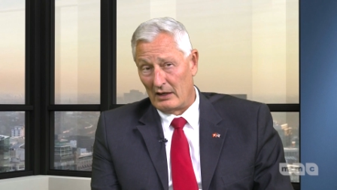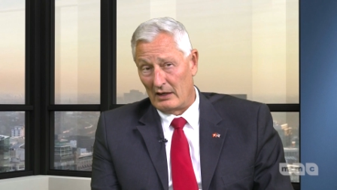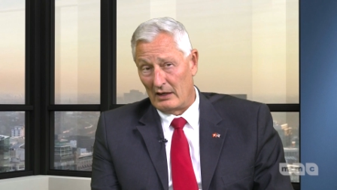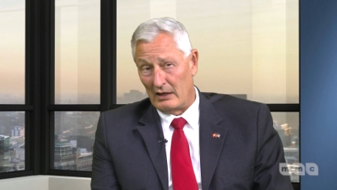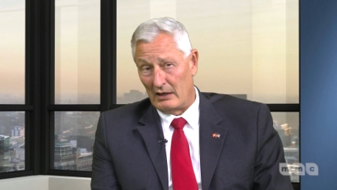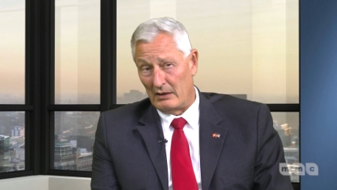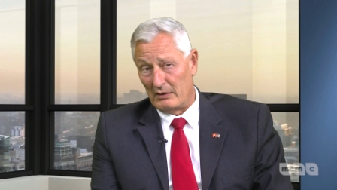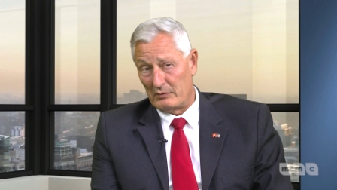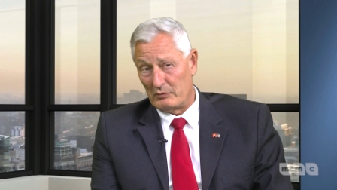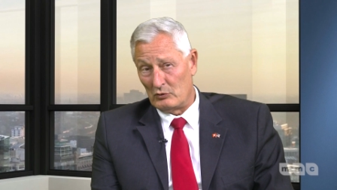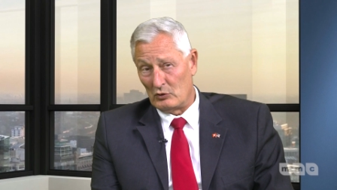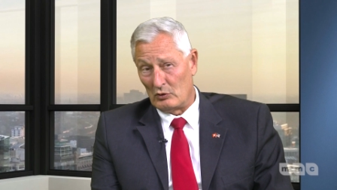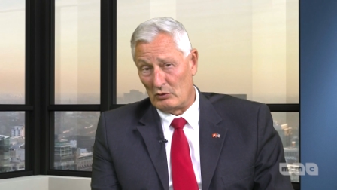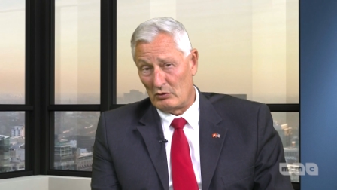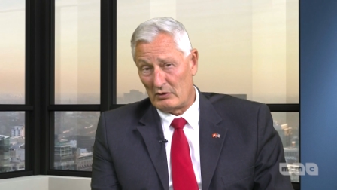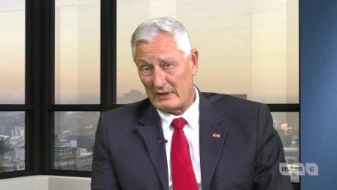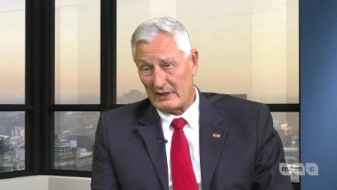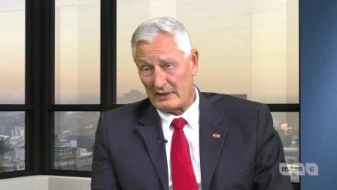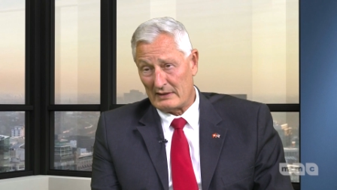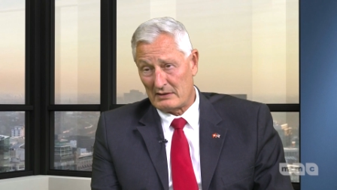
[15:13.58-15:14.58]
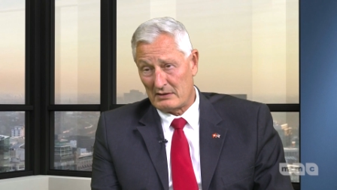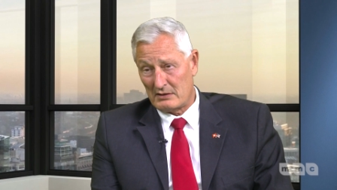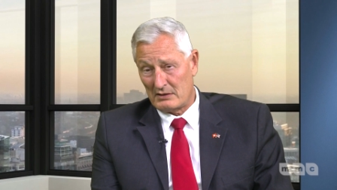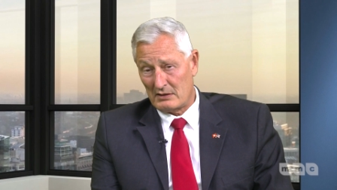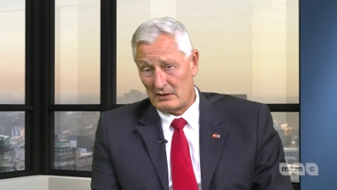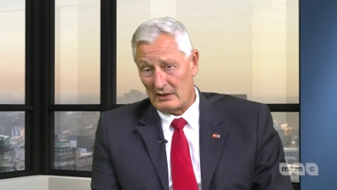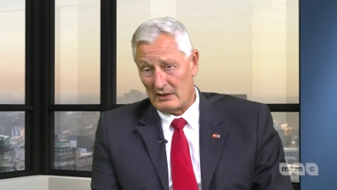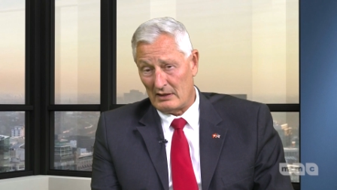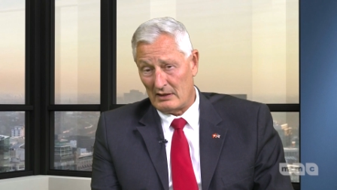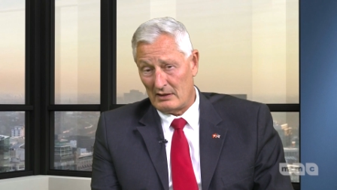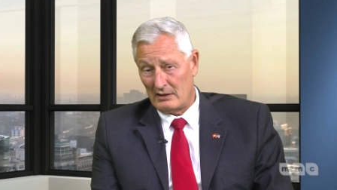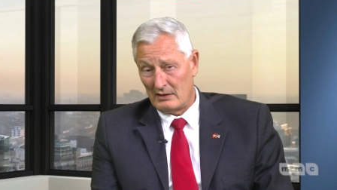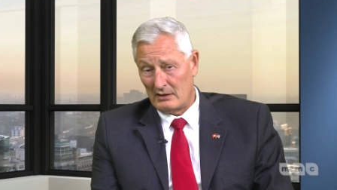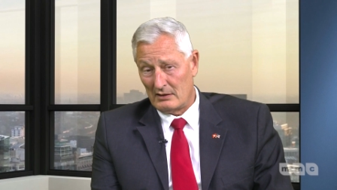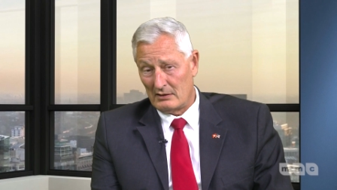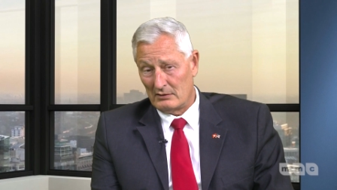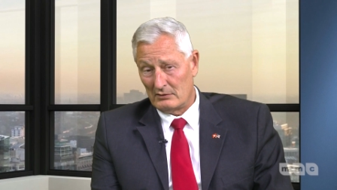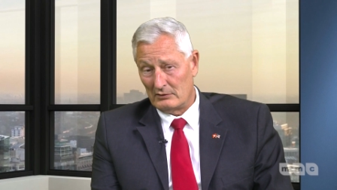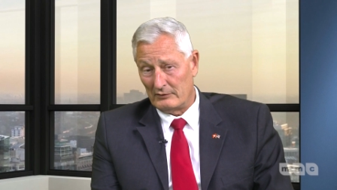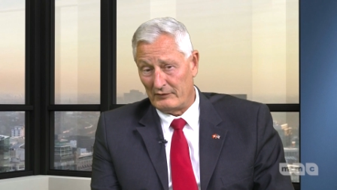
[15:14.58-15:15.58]
You look at the
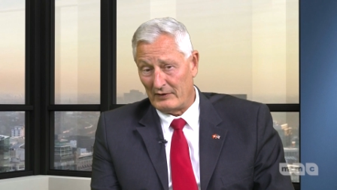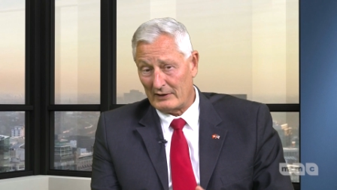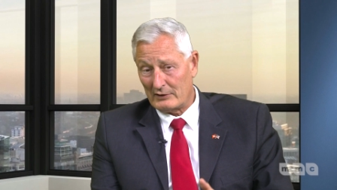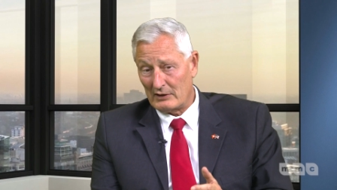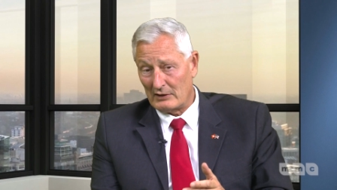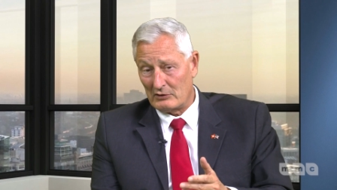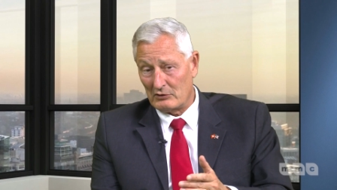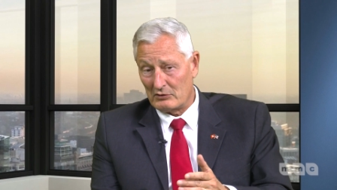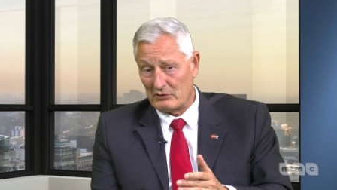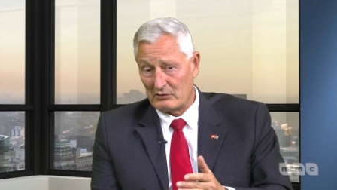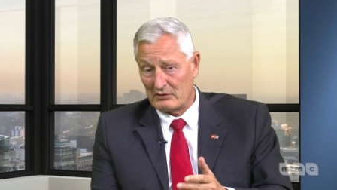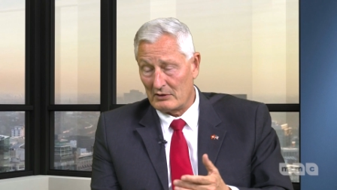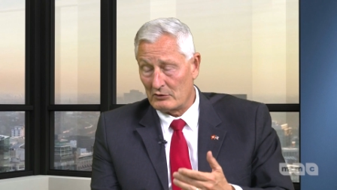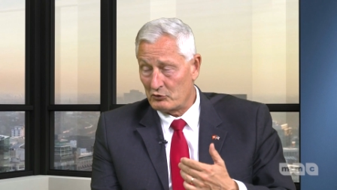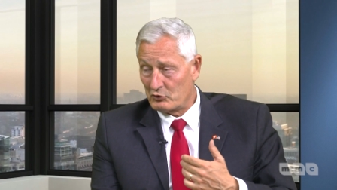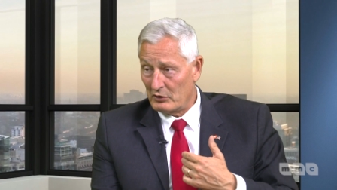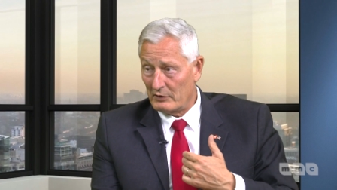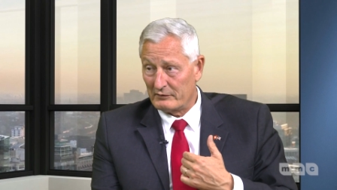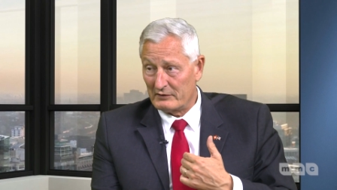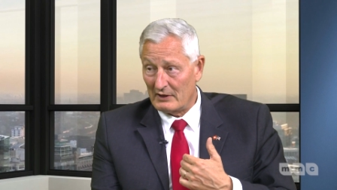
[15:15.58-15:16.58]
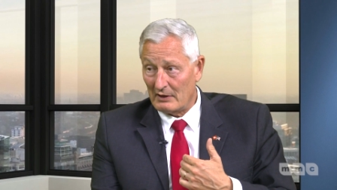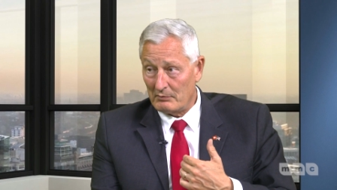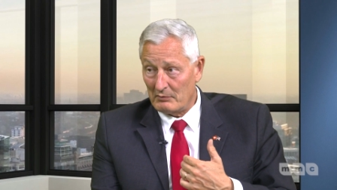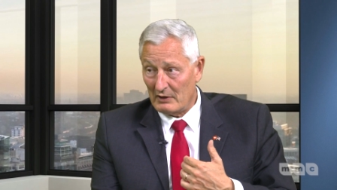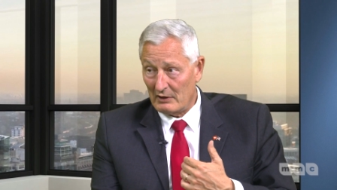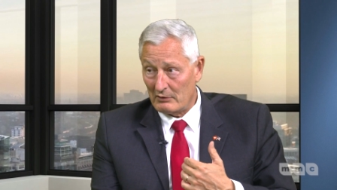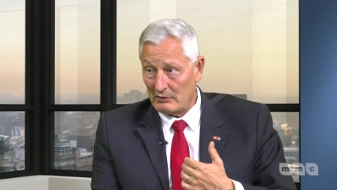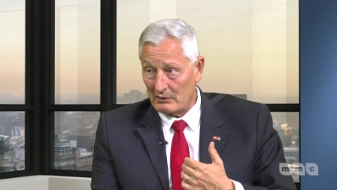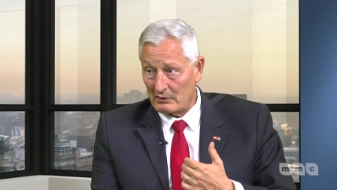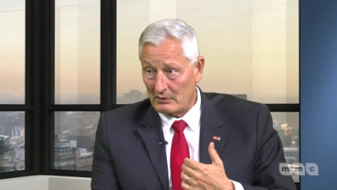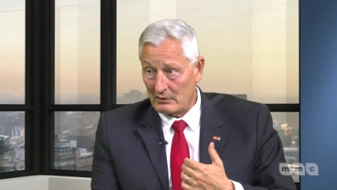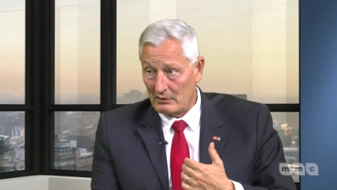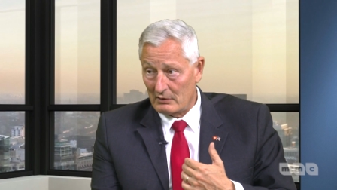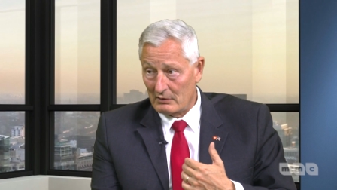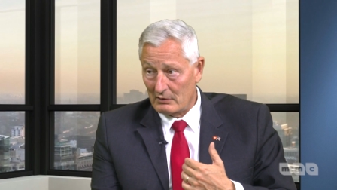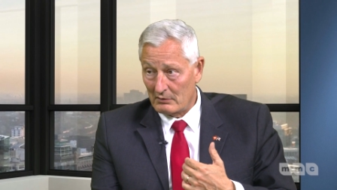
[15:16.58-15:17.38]
fact that a country of 10 million